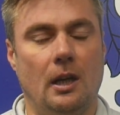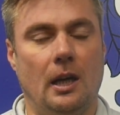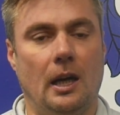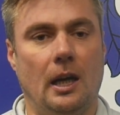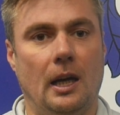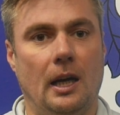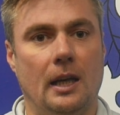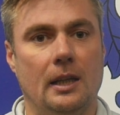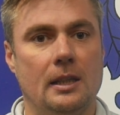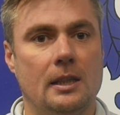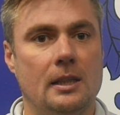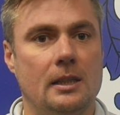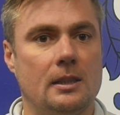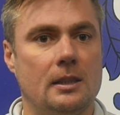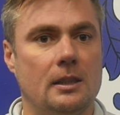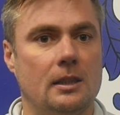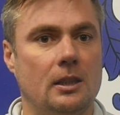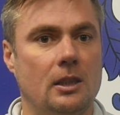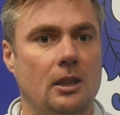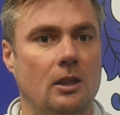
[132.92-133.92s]
And,
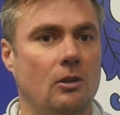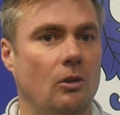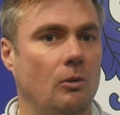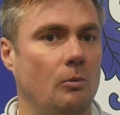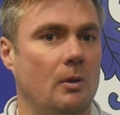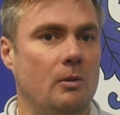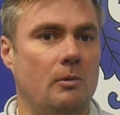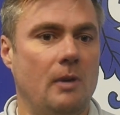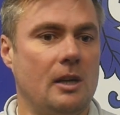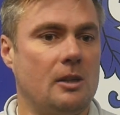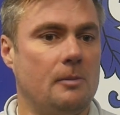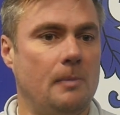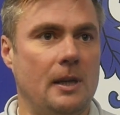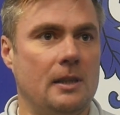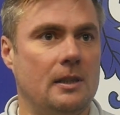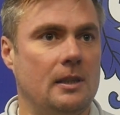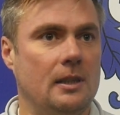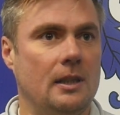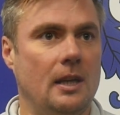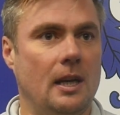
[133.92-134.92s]
you know, we were
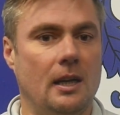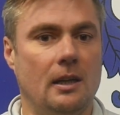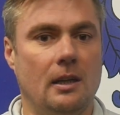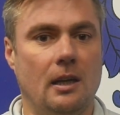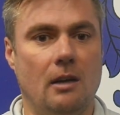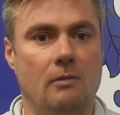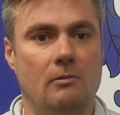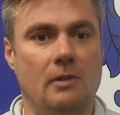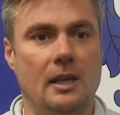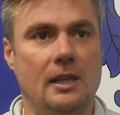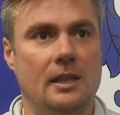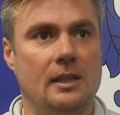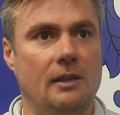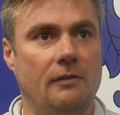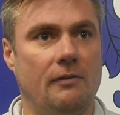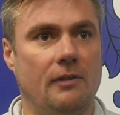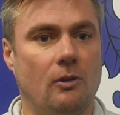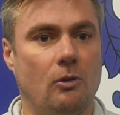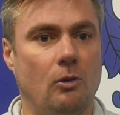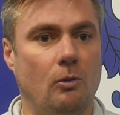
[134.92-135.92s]
expecting a really
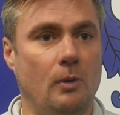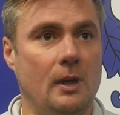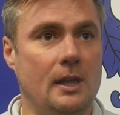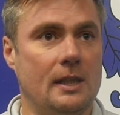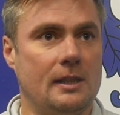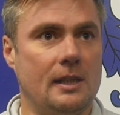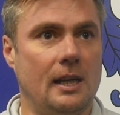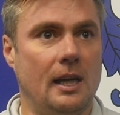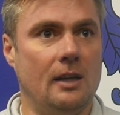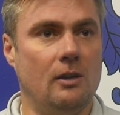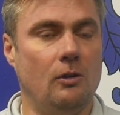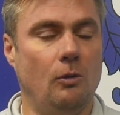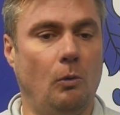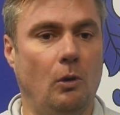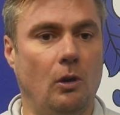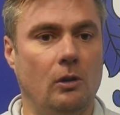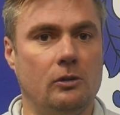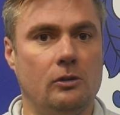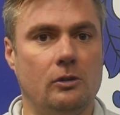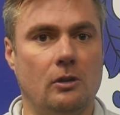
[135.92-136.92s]
difficult week starting at
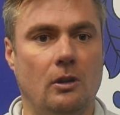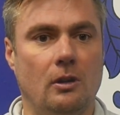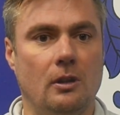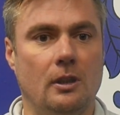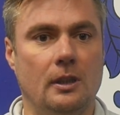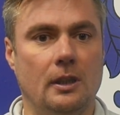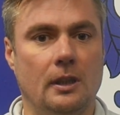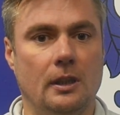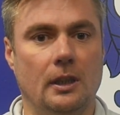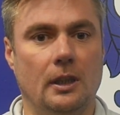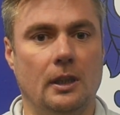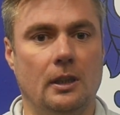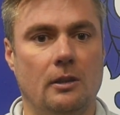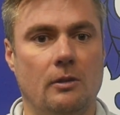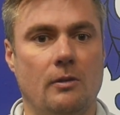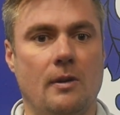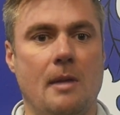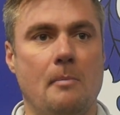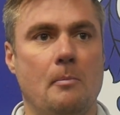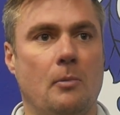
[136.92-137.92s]
Walsall, and
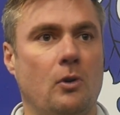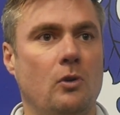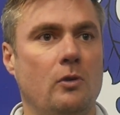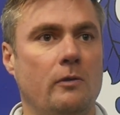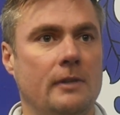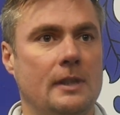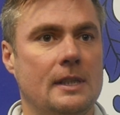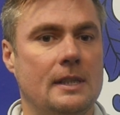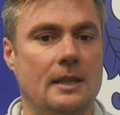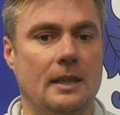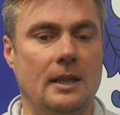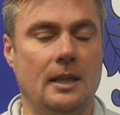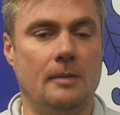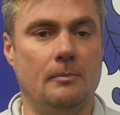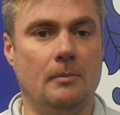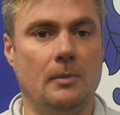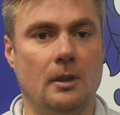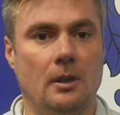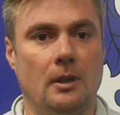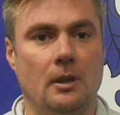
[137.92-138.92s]
they're an improving
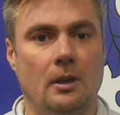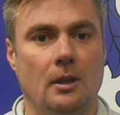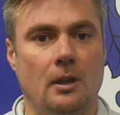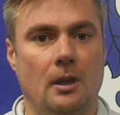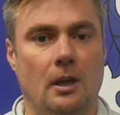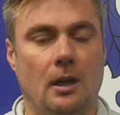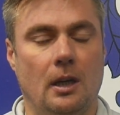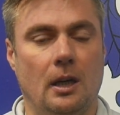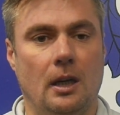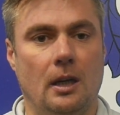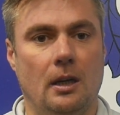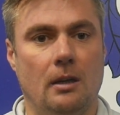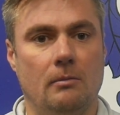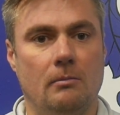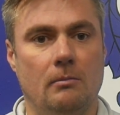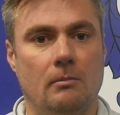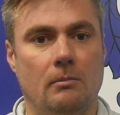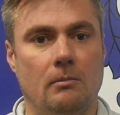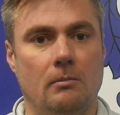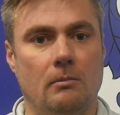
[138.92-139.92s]
team.
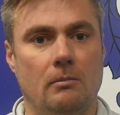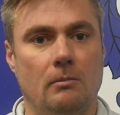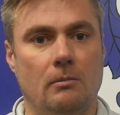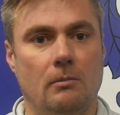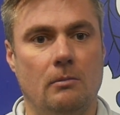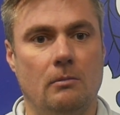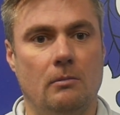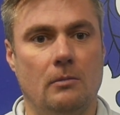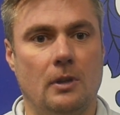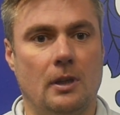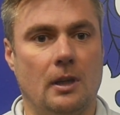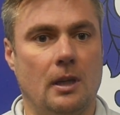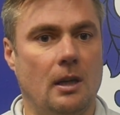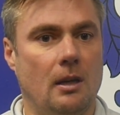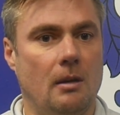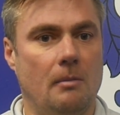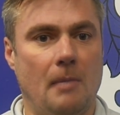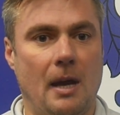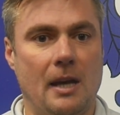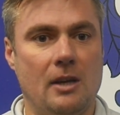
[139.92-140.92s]

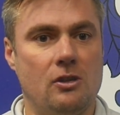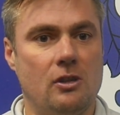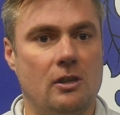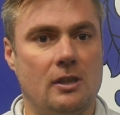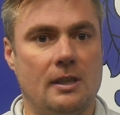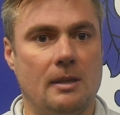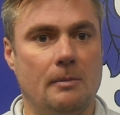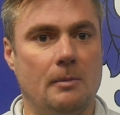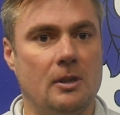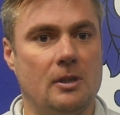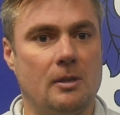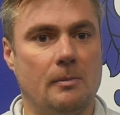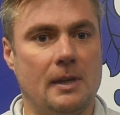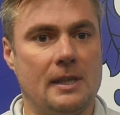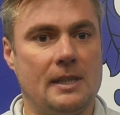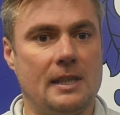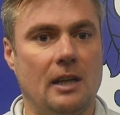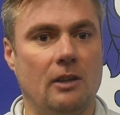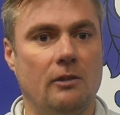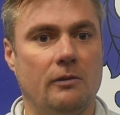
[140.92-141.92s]
A manager similar to
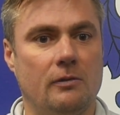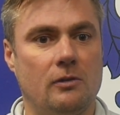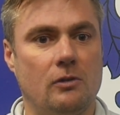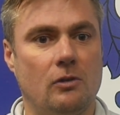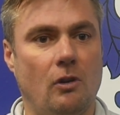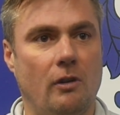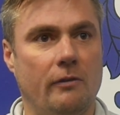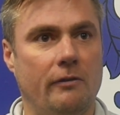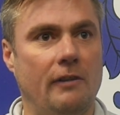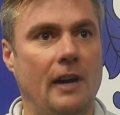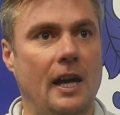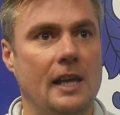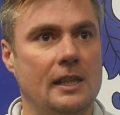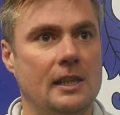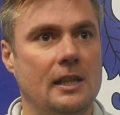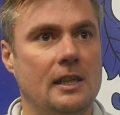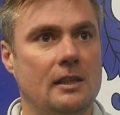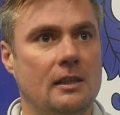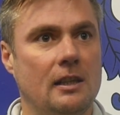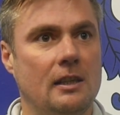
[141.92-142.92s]
myself, sort of
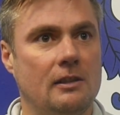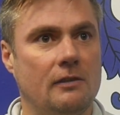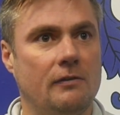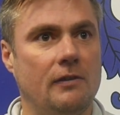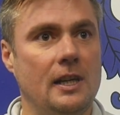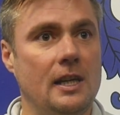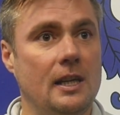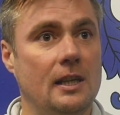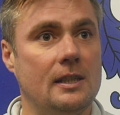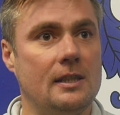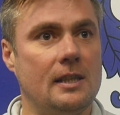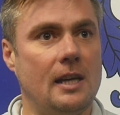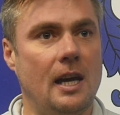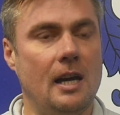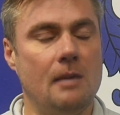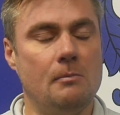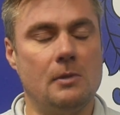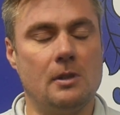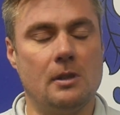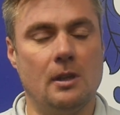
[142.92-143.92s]
finding his feet at
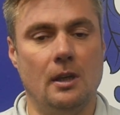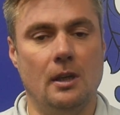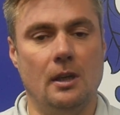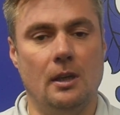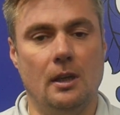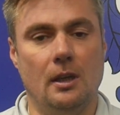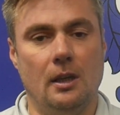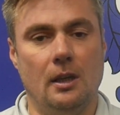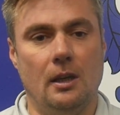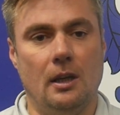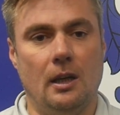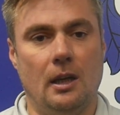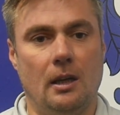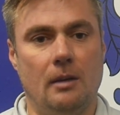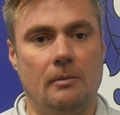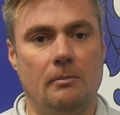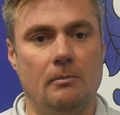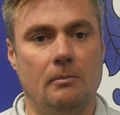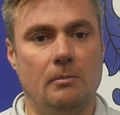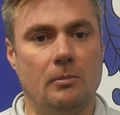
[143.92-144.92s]
times.
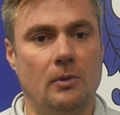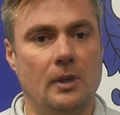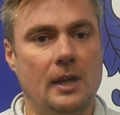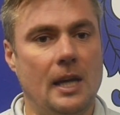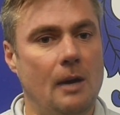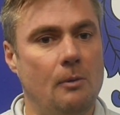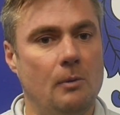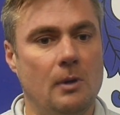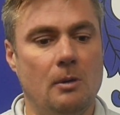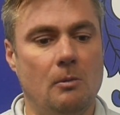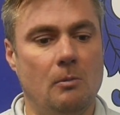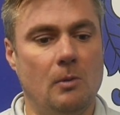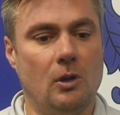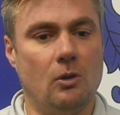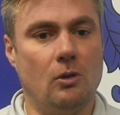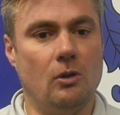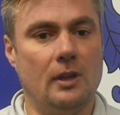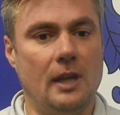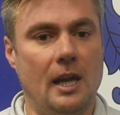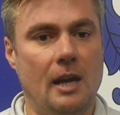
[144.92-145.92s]
But yeah, we
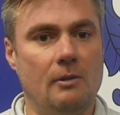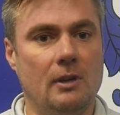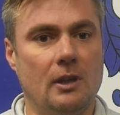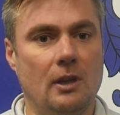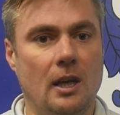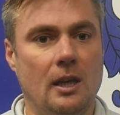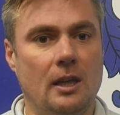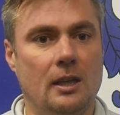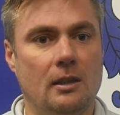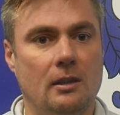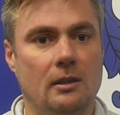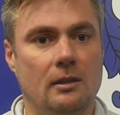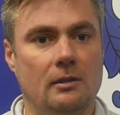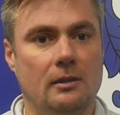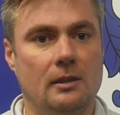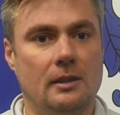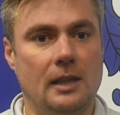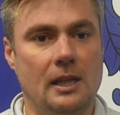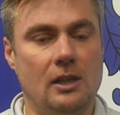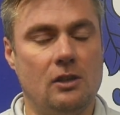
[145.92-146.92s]
go there in
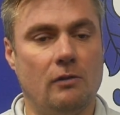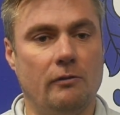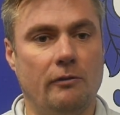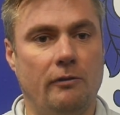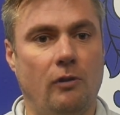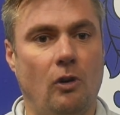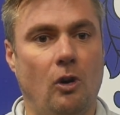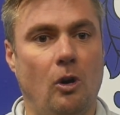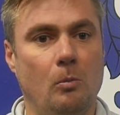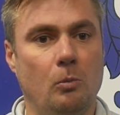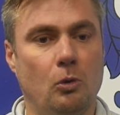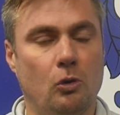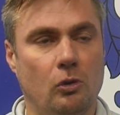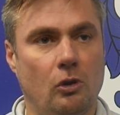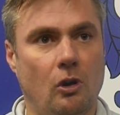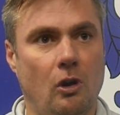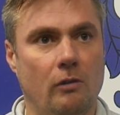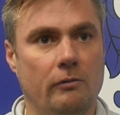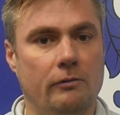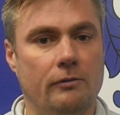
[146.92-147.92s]
decent form,
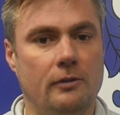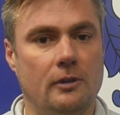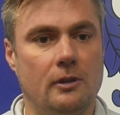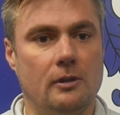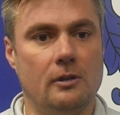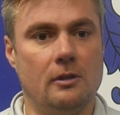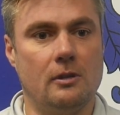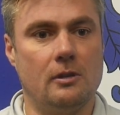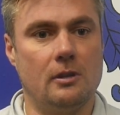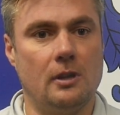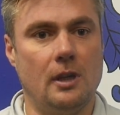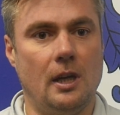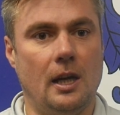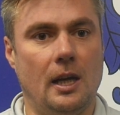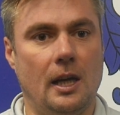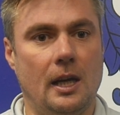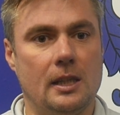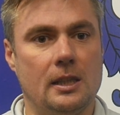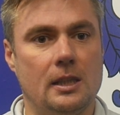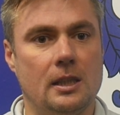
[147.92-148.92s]
good confidence,
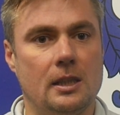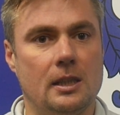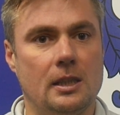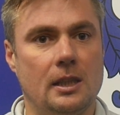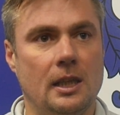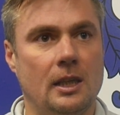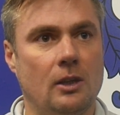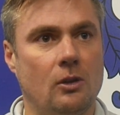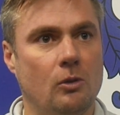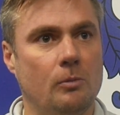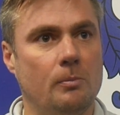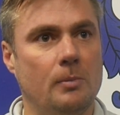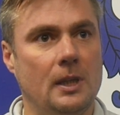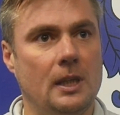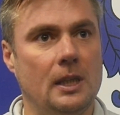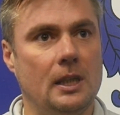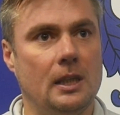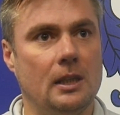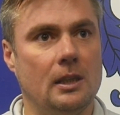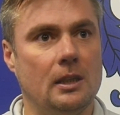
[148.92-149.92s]
and it could
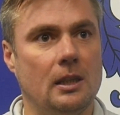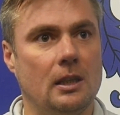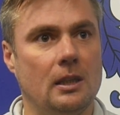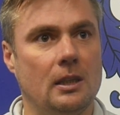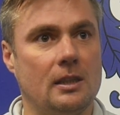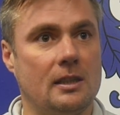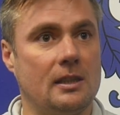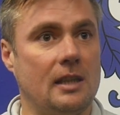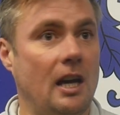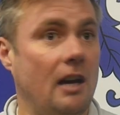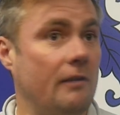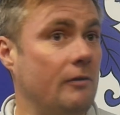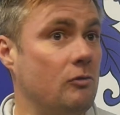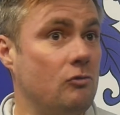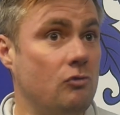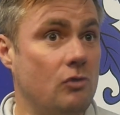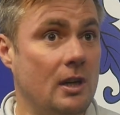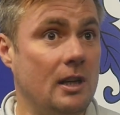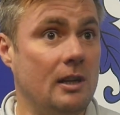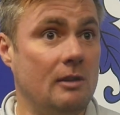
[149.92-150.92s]
be the start of a
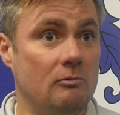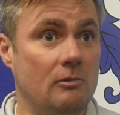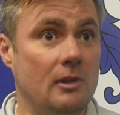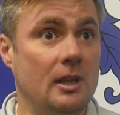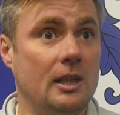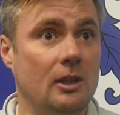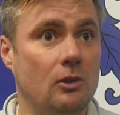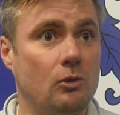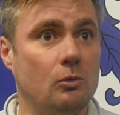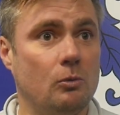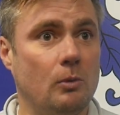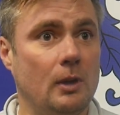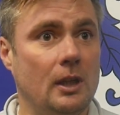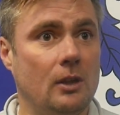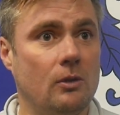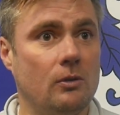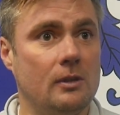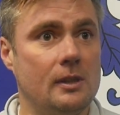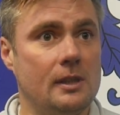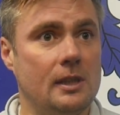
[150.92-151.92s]
really, really good
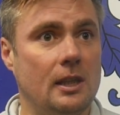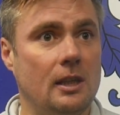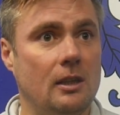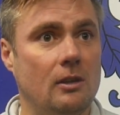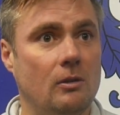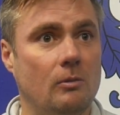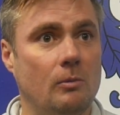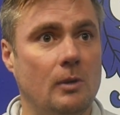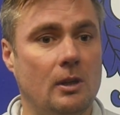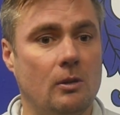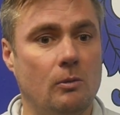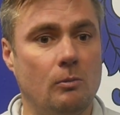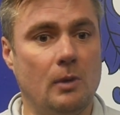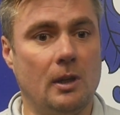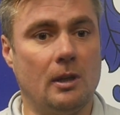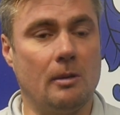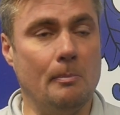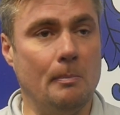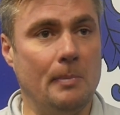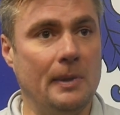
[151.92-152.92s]
week, couldn't it? You know,
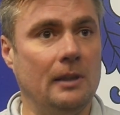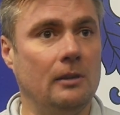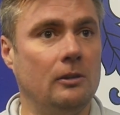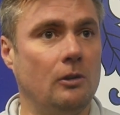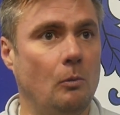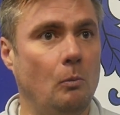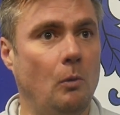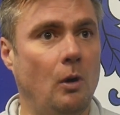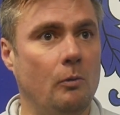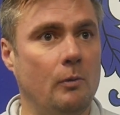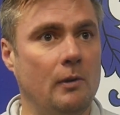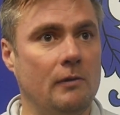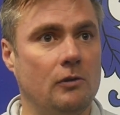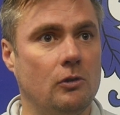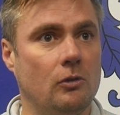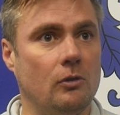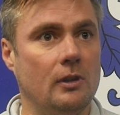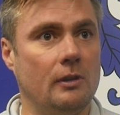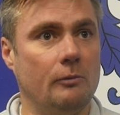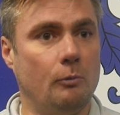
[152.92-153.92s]
we can build on what we've
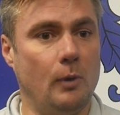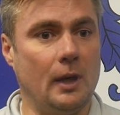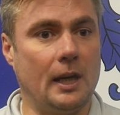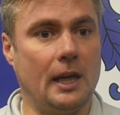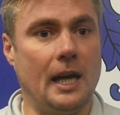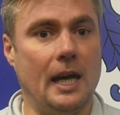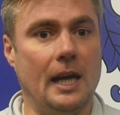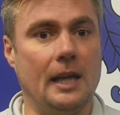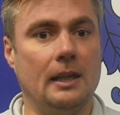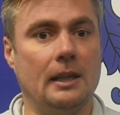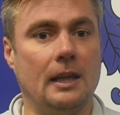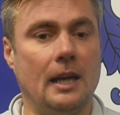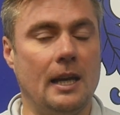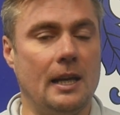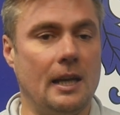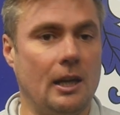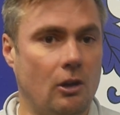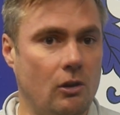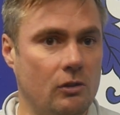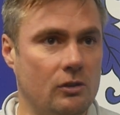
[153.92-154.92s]
done if we can and get
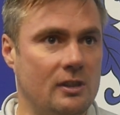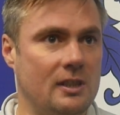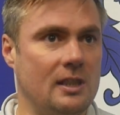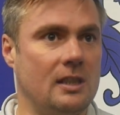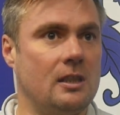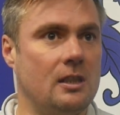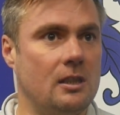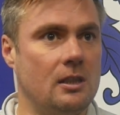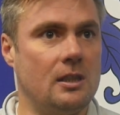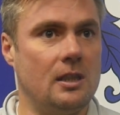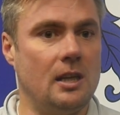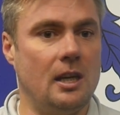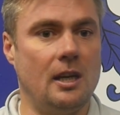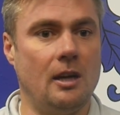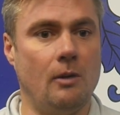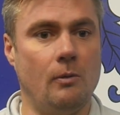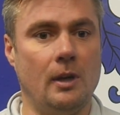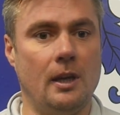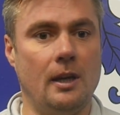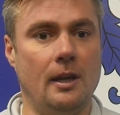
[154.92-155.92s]
that consistency in
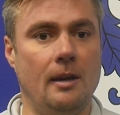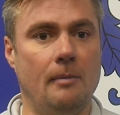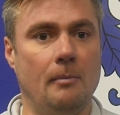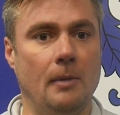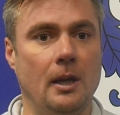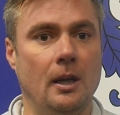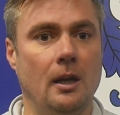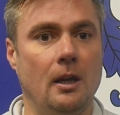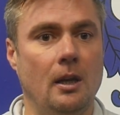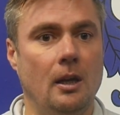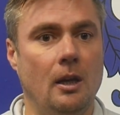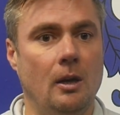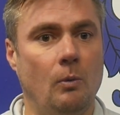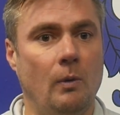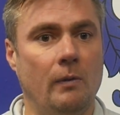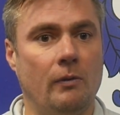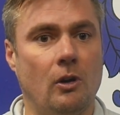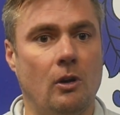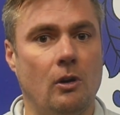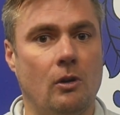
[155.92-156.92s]
our game.
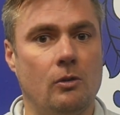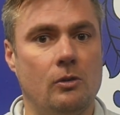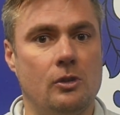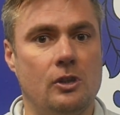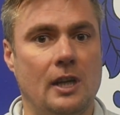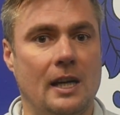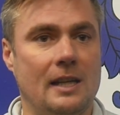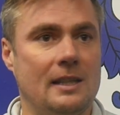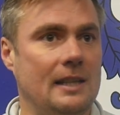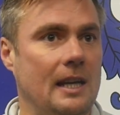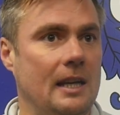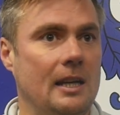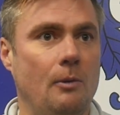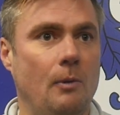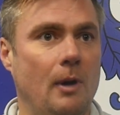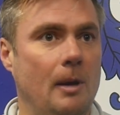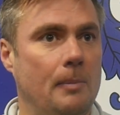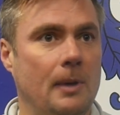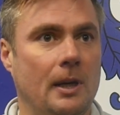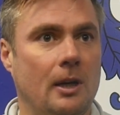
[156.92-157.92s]
We've got a good chance
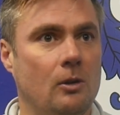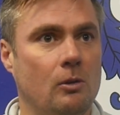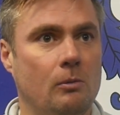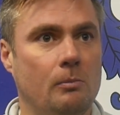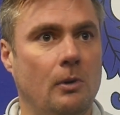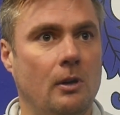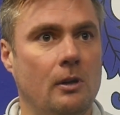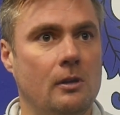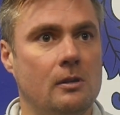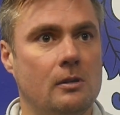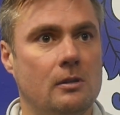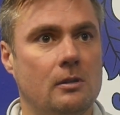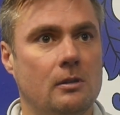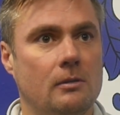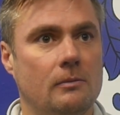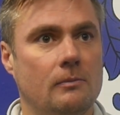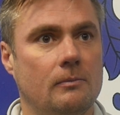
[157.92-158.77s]
anywhere picking up points.